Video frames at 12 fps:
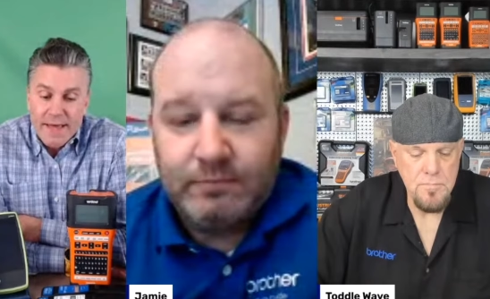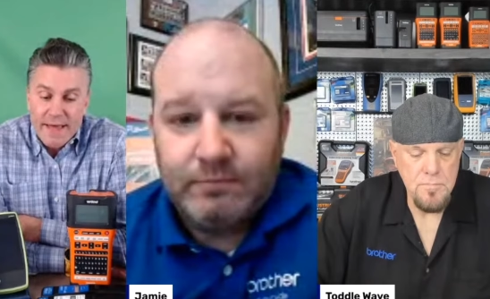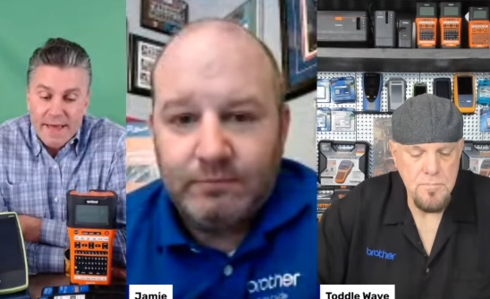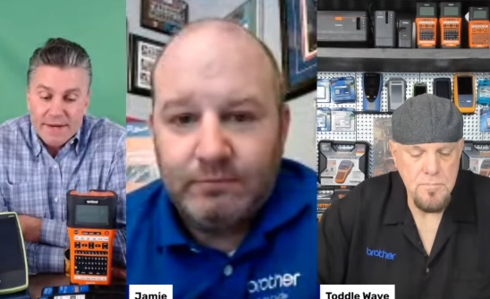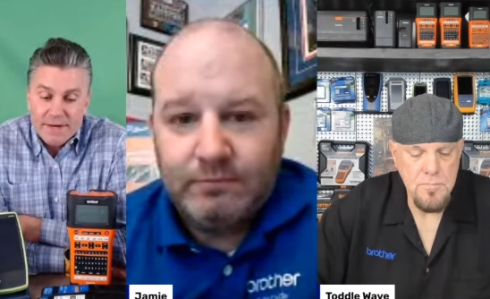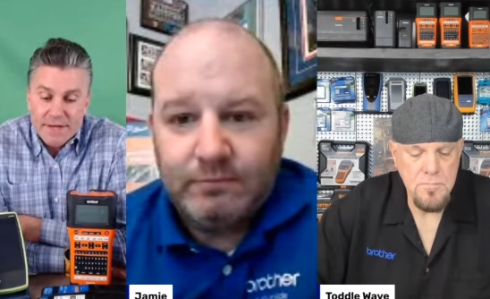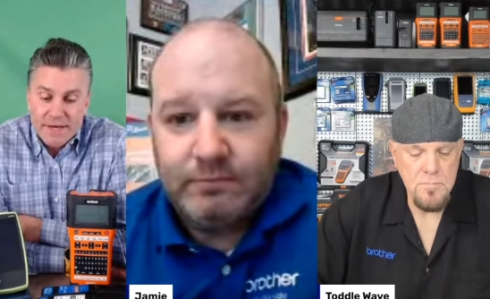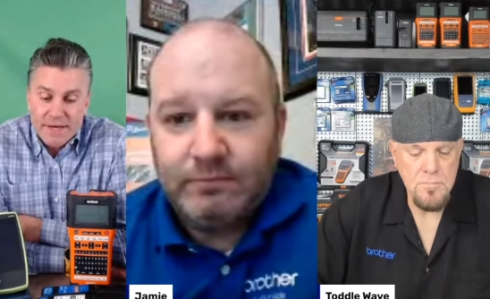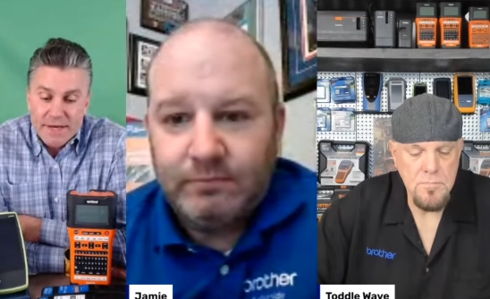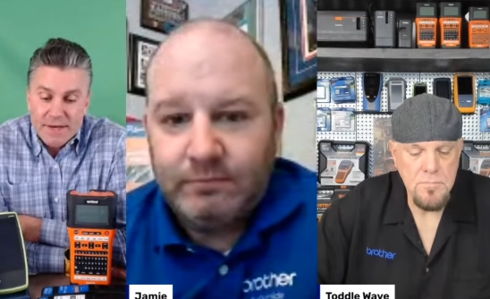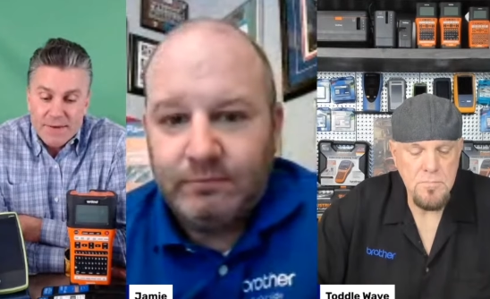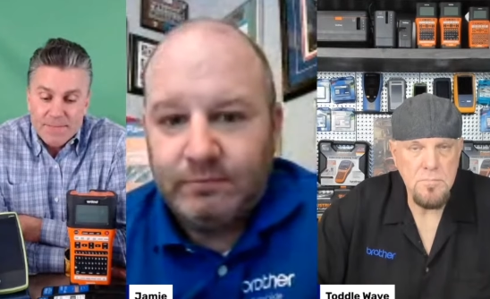Speaker 1: And,
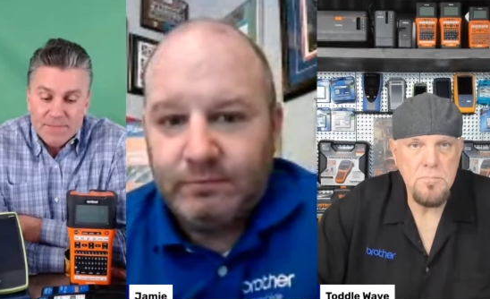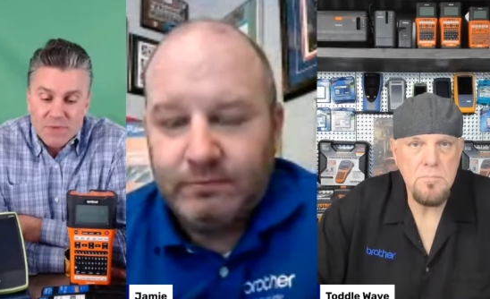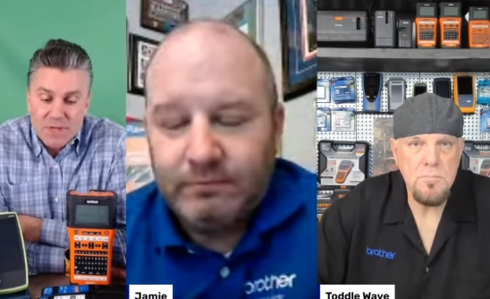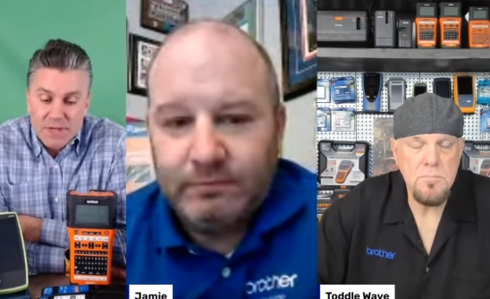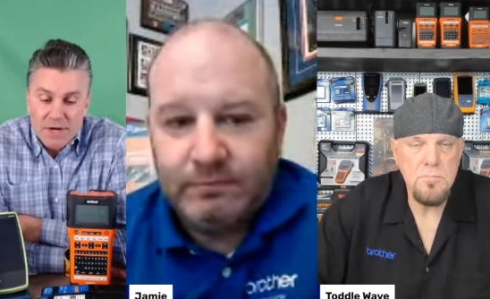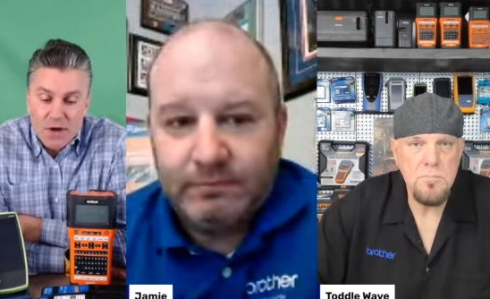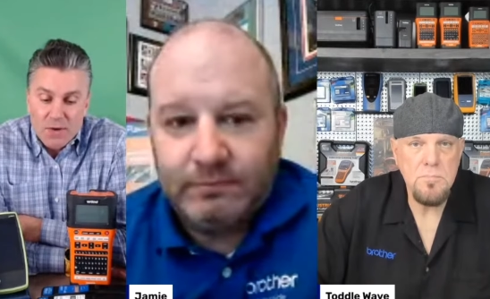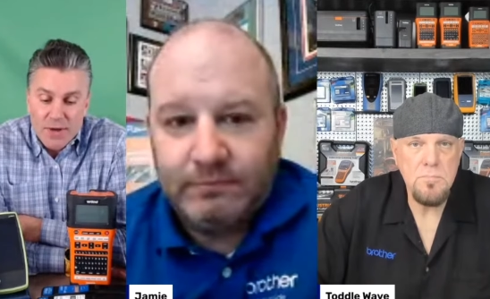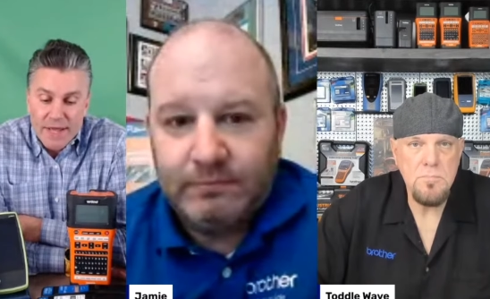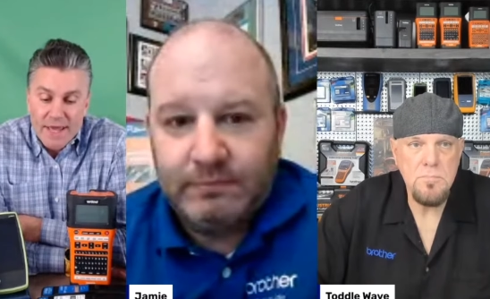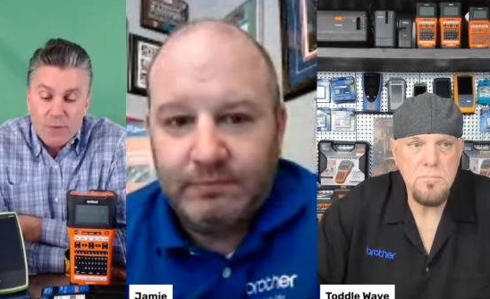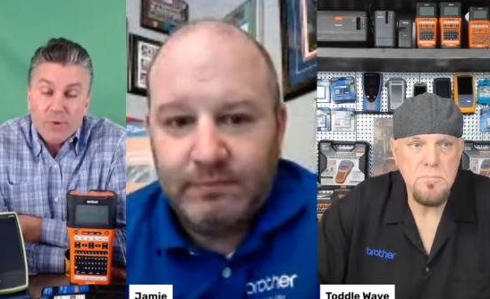uh, you
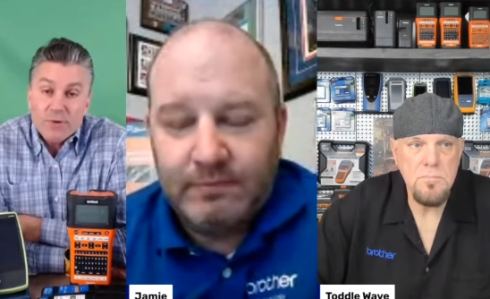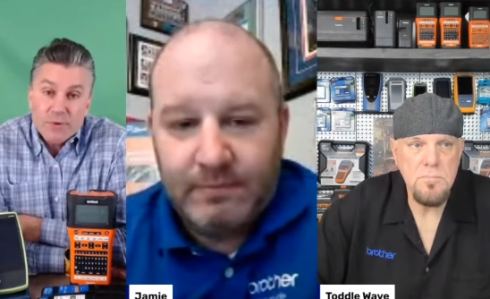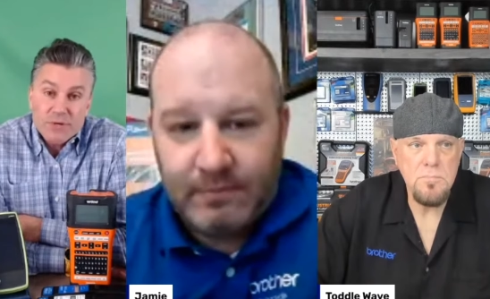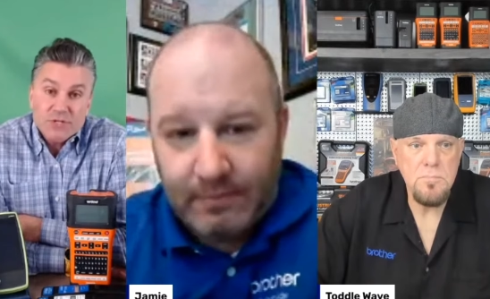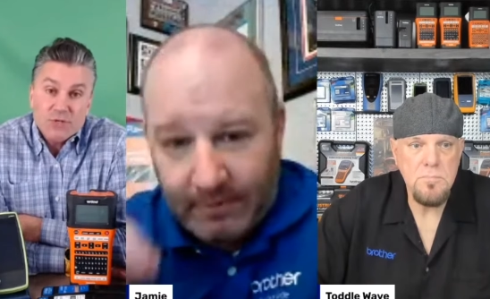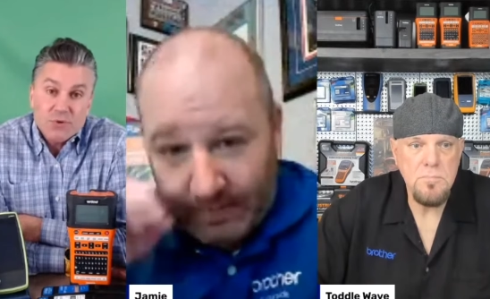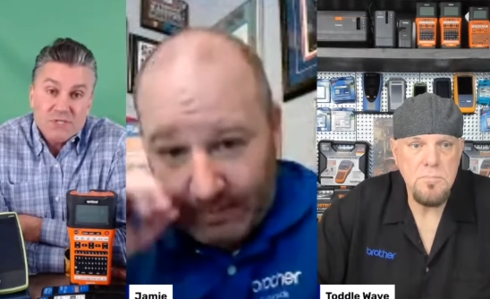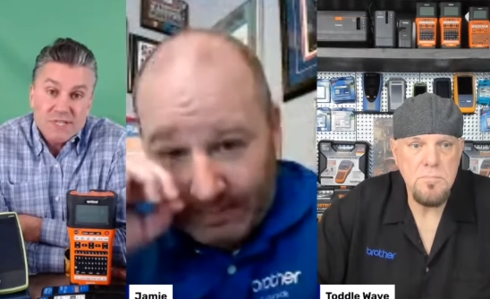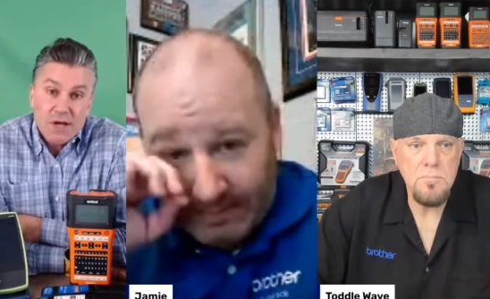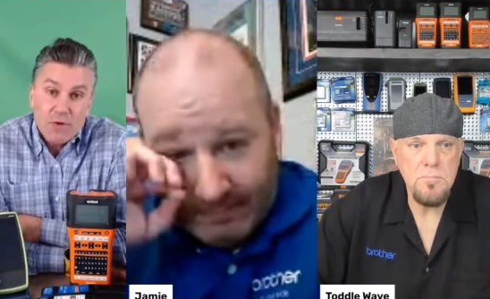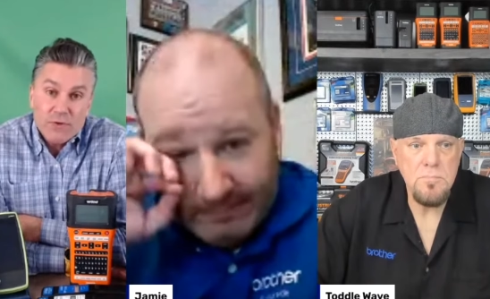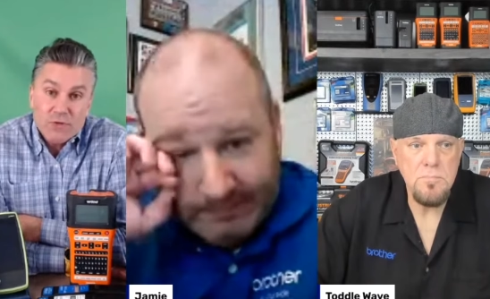know, again, we, we just don't
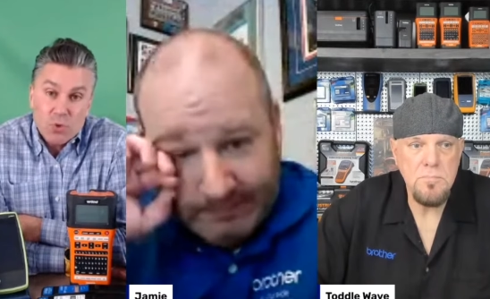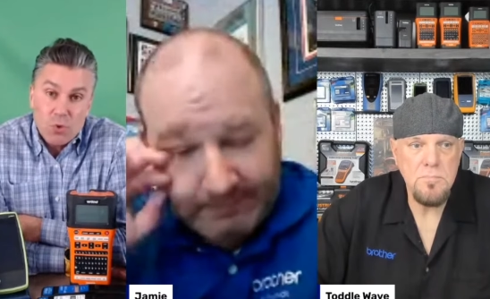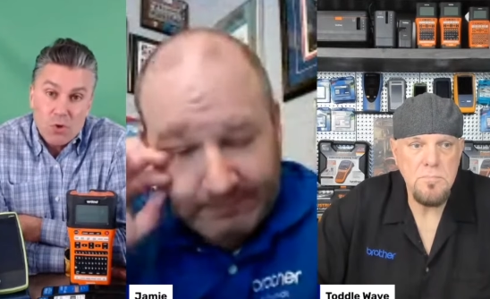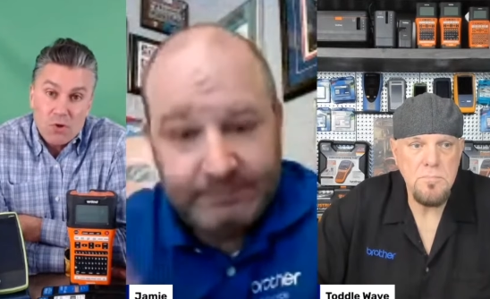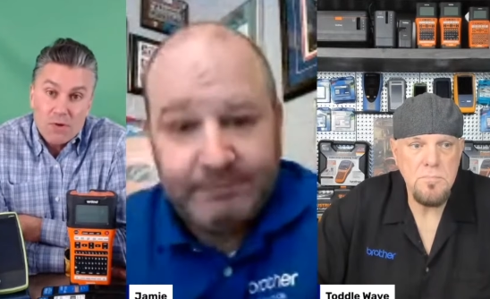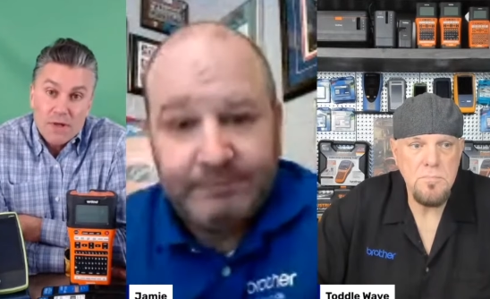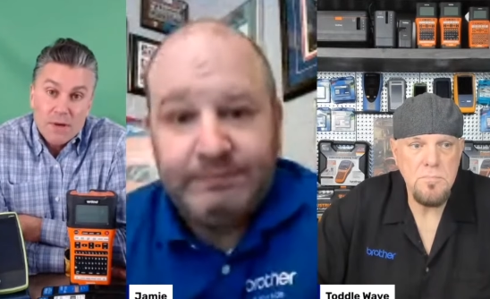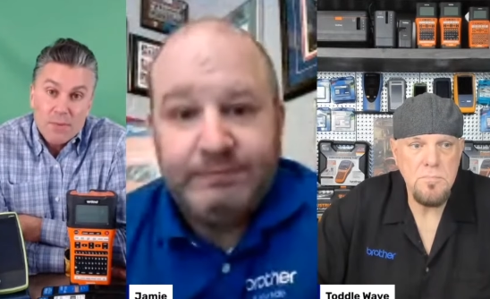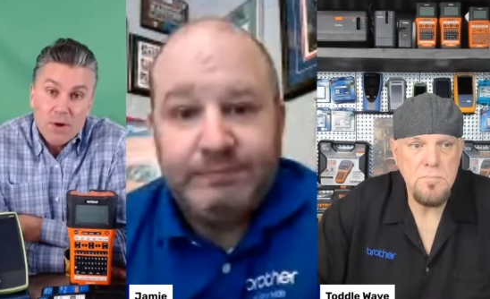sell the tool,